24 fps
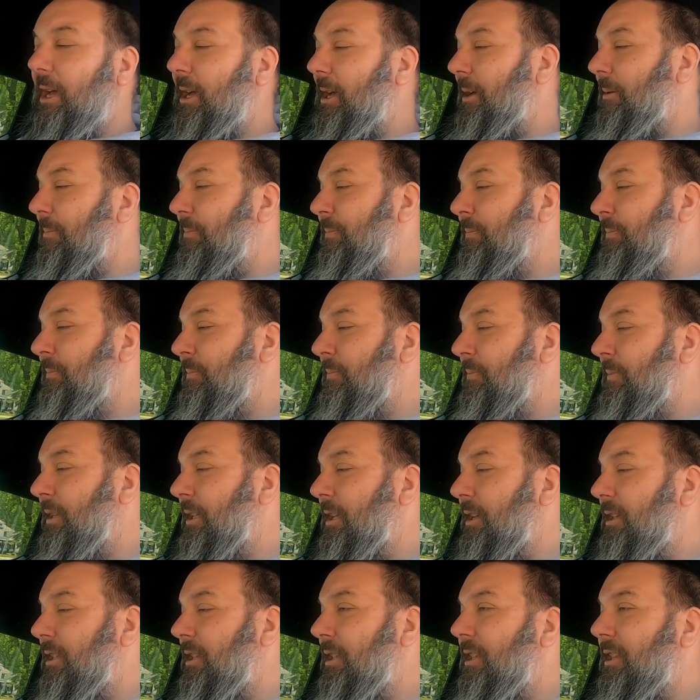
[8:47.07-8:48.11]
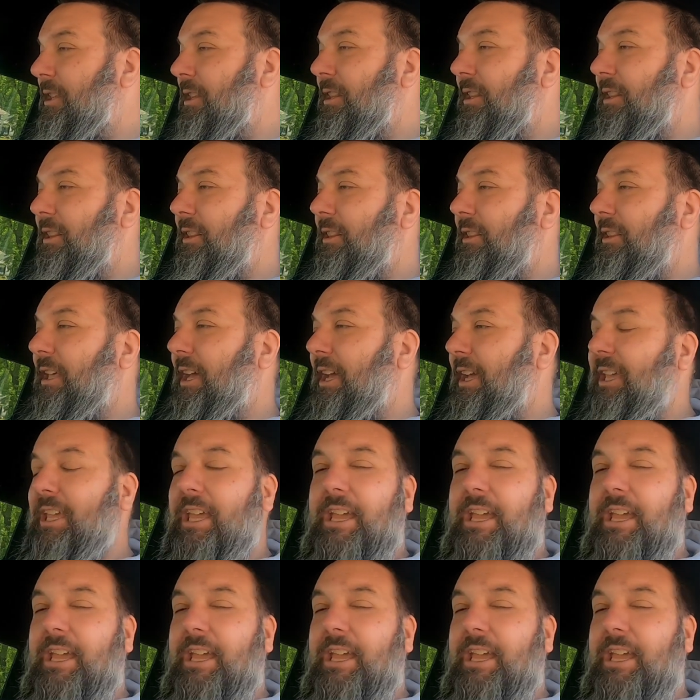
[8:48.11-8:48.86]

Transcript: I